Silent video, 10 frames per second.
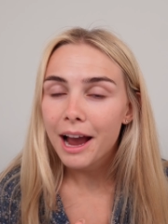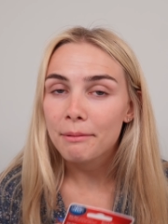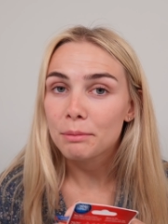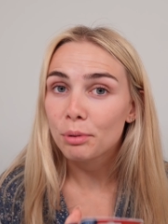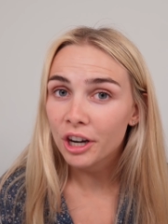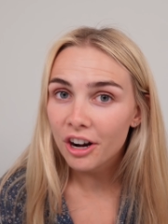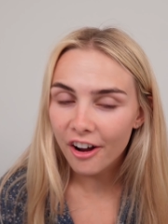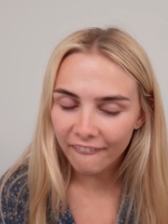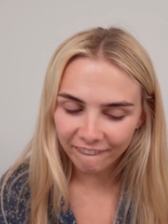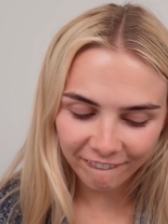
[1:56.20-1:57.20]
I'm gonna put it
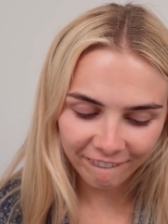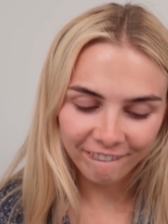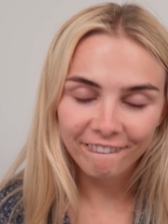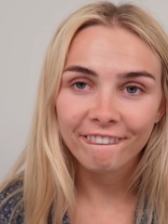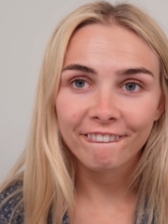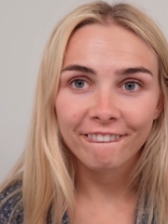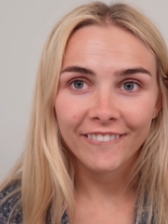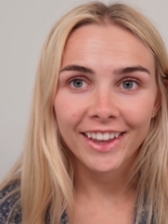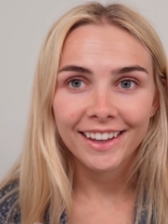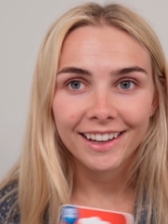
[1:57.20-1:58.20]
on.
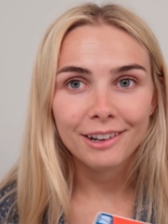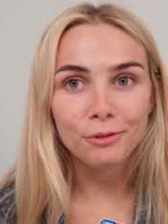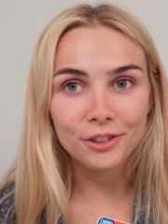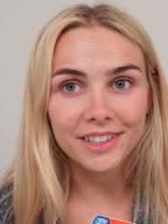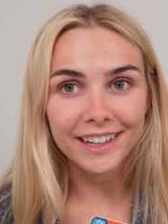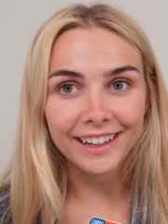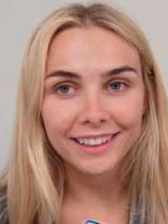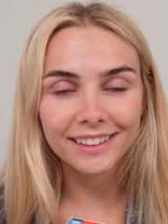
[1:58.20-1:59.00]
We'll see.